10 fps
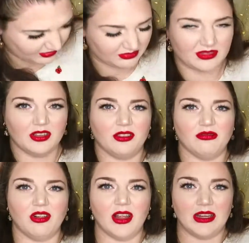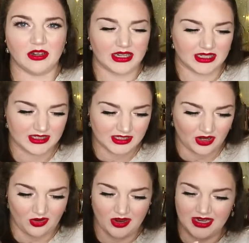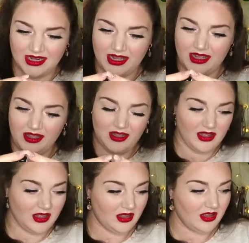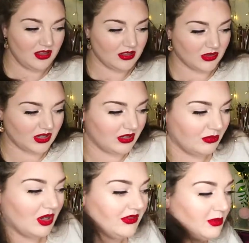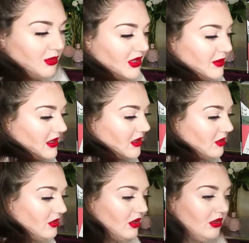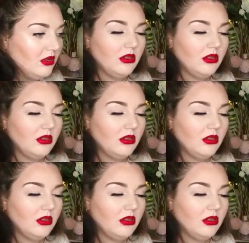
oh god, the writing on it is tiny. I might have to put my spectacles on.